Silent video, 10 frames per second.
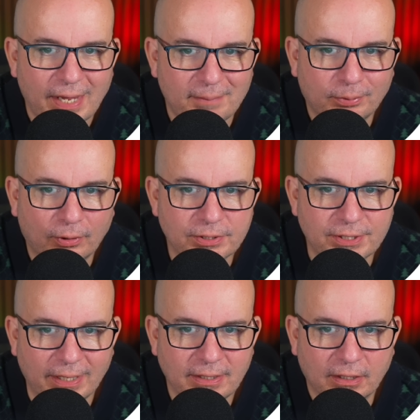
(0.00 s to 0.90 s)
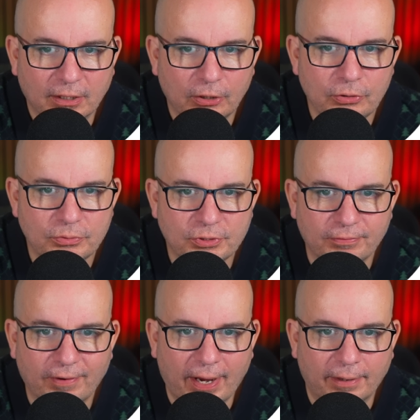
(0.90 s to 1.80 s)
that price includes
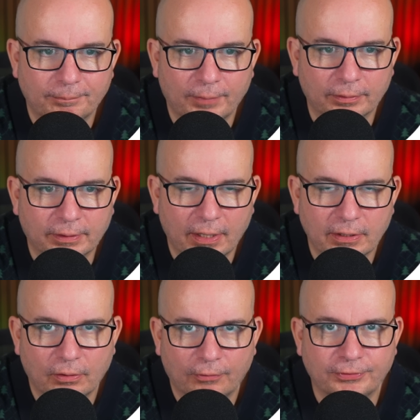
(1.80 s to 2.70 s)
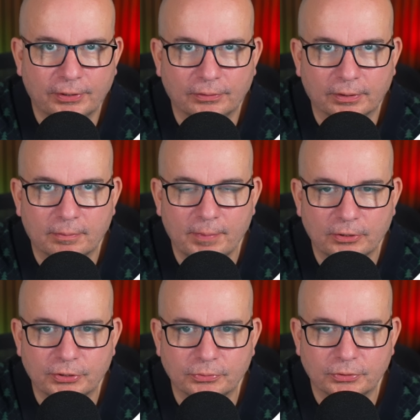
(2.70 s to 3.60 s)
VAT. Okay, often on the
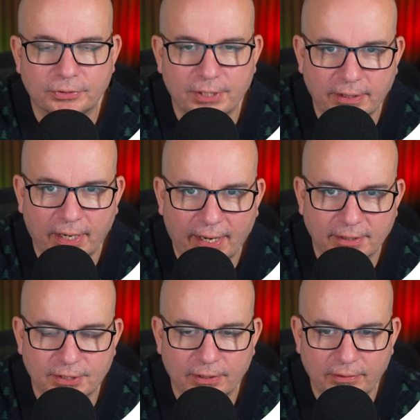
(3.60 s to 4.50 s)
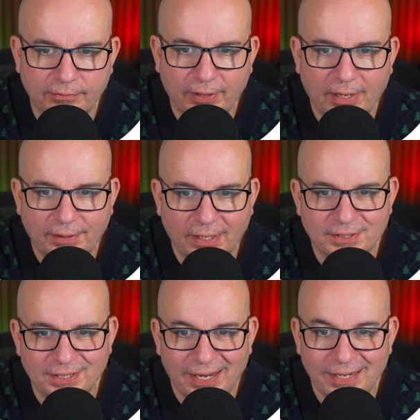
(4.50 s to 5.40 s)
commercials you'll see they're excluding VAT.
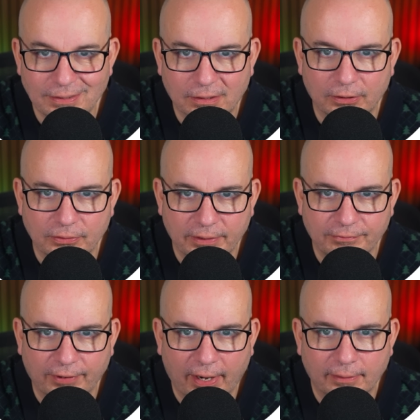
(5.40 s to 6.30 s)
That's including VAT.